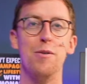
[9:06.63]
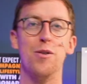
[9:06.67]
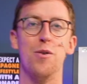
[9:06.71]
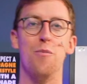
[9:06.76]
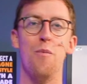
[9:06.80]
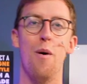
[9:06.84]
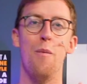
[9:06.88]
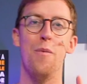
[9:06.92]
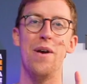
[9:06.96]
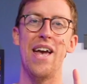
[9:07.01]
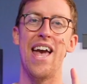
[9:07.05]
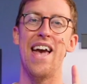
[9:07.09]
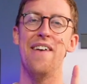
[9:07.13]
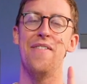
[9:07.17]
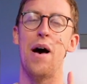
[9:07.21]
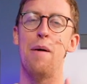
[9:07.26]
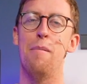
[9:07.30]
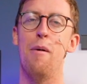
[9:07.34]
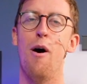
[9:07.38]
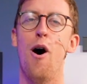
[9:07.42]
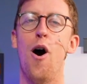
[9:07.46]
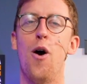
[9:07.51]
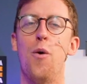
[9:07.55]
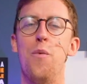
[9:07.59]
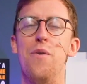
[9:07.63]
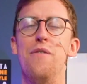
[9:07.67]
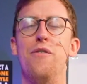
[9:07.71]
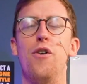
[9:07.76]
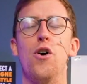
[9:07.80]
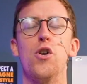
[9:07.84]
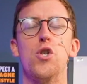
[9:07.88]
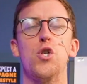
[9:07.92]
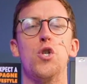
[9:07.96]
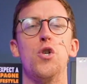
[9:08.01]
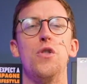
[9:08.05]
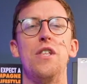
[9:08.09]
and when we hit that mark, we've got
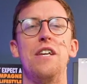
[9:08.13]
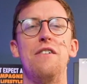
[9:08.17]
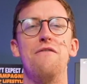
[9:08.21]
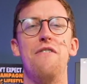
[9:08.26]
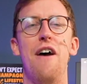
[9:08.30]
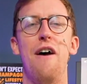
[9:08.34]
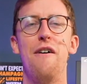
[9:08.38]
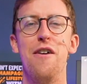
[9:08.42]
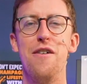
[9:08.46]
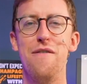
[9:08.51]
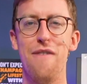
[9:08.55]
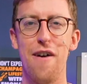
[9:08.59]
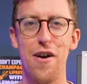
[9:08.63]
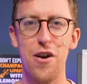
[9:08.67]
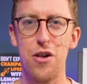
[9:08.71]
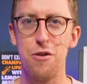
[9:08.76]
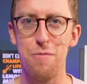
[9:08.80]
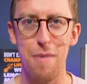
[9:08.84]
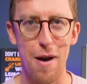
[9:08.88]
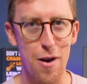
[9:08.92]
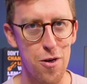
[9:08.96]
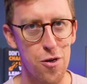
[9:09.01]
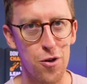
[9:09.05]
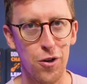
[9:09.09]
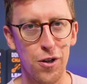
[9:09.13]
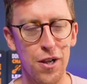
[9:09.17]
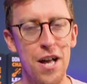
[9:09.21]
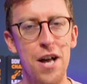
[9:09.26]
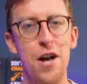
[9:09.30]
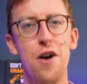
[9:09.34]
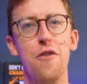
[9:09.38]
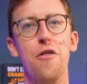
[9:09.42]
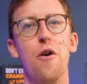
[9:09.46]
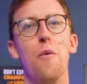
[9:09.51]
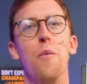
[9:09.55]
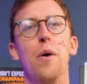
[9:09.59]
something very, very special
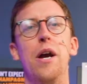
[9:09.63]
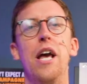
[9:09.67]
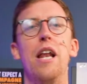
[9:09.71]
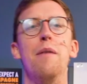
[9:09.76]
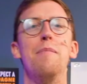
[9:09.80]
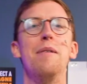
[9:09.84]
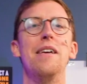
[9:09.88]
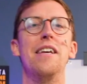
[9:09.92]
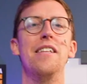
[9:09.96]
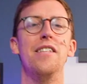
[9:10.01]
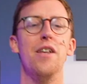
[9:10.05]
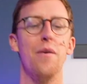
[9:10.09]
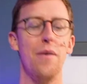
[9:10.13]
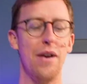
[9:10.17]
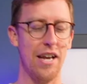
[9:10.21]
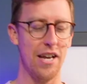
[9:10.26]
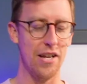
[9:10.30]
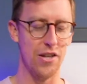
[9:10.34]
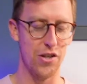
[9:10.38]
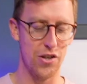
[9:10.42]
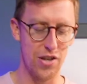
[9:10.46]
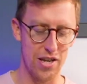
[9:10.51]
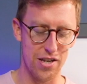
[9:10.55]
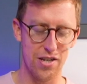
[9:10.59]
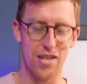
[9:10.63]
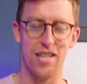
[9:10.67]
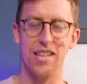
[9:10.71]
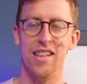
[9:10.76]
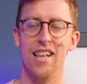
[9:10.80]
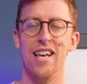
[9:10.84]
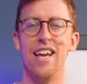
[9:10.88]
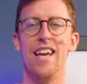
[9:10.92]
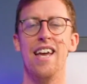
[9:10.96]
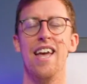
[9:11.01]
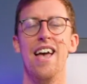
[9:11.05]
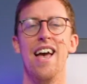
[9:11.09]
that we're gonna be doing
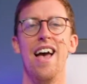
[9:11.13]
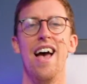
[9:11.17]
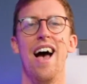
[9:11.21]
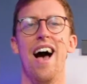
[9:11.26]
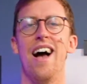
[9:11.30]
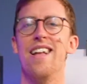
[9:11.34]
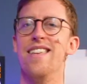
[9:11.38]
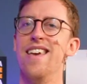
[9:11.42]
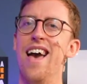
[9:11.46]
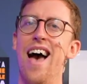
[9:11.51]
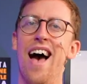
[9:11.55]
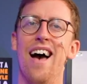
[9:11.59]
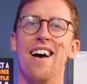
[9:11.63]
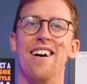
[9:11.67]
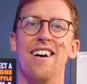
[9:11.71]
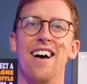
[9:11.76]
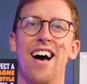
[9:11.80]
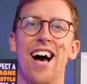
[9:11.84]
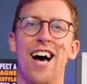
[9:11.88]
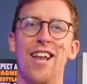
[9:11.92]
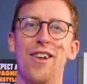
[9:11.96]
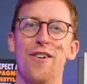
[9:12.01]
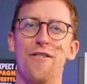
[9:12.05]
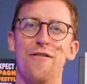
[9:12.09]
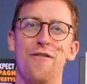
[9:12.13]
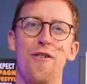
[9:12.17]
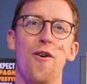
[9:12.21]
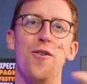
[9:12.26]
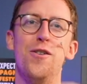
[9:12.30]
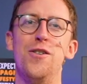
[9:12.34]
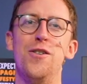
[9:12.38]
consistently. And yeah, I look forward to